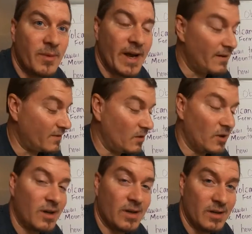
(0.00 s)
we have to
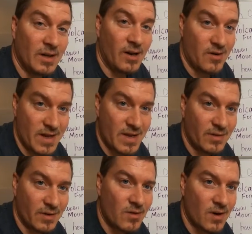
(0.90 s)
look
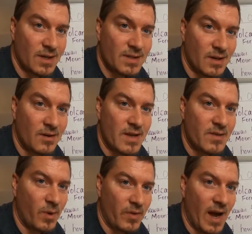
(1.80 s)
underneath the crust,
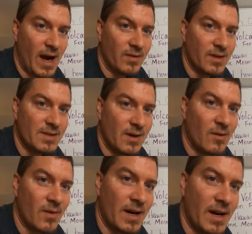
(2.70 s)
underneath where the islands
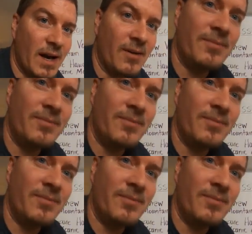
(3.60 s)
are right now.